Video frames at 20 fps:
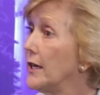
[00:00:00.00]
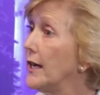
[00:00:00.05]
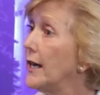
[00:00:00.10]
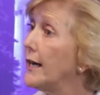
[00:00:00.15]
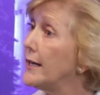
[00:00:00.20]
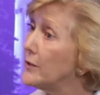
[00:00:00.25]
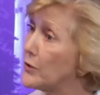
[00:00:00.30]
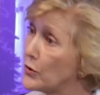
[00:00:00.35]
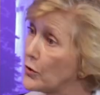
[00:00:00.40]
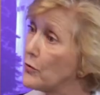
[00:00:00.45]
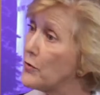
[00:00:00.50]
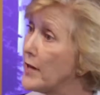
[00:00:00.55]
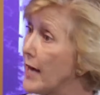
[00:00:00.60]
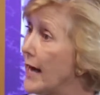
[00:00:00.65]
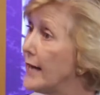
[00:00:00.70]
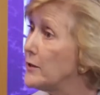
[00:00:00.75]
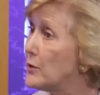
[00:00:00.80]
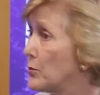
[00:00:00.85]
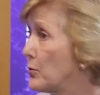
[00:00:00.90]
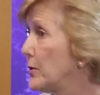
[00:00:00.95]
And so
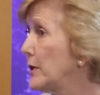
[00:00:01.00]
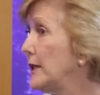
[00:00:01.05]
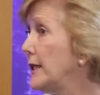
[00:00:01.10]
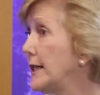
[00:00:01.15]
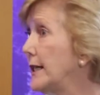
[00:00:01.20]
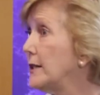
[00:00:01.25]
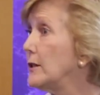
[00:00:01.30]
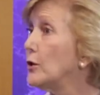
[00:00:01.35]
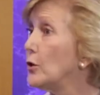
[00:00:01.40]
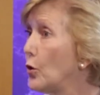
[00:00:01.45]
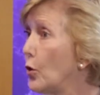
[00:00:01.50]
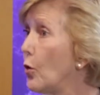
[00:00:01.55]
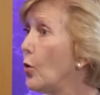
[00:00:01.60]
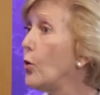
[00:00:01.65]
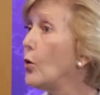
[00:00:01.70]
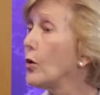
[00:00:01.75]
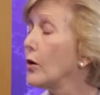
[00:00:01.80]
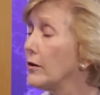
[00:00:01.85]
that's really at the core